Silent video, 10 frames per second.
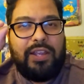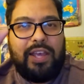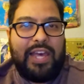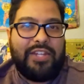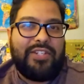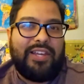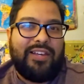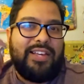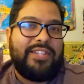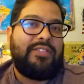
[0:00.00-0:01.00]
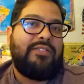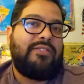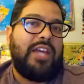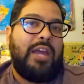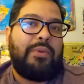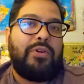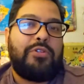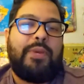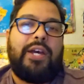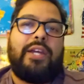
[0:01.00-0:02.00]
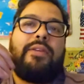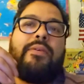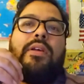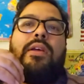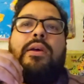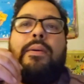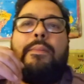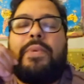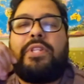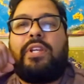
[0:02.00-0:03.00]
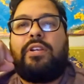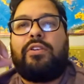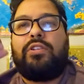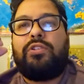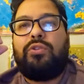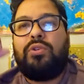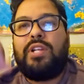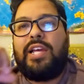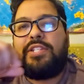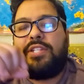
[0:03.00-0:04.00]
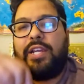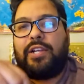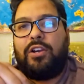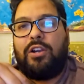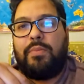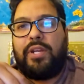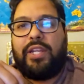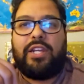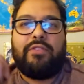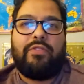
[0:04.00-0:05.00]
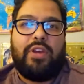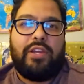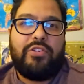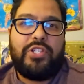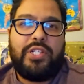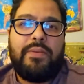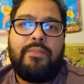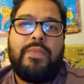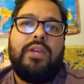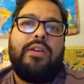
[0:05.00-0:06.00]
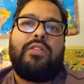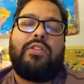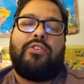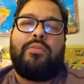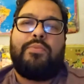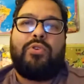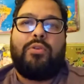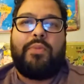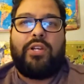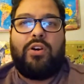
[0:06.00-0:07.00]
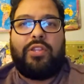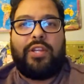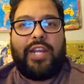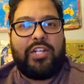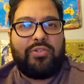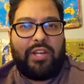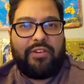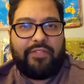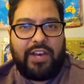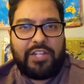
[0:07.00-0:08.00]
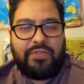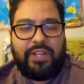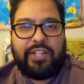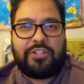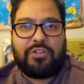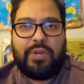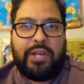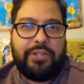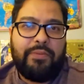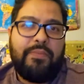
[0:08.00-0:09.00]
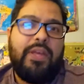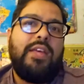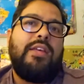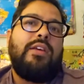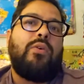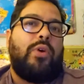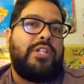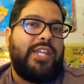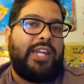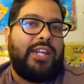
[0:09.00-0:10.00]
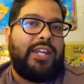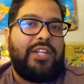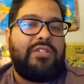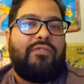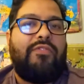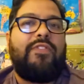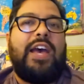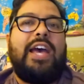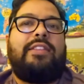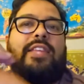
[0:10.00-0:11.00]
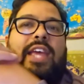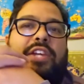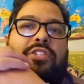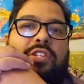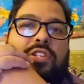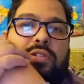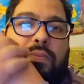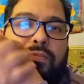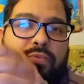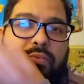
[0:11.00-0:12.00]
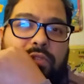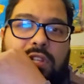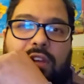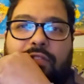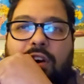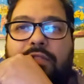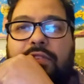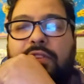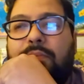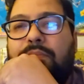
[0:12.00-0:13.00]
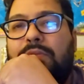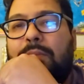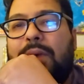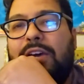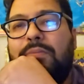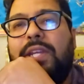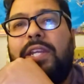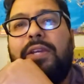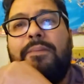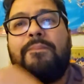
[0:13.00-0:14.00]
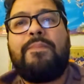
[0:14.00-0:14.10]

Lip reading: as time goes by, but they're utilizing that carbon again for energy. They're absorbing all the nitrate and phosphate that's around them. Once they get nice and fat, they actually just slough off of the biomedia.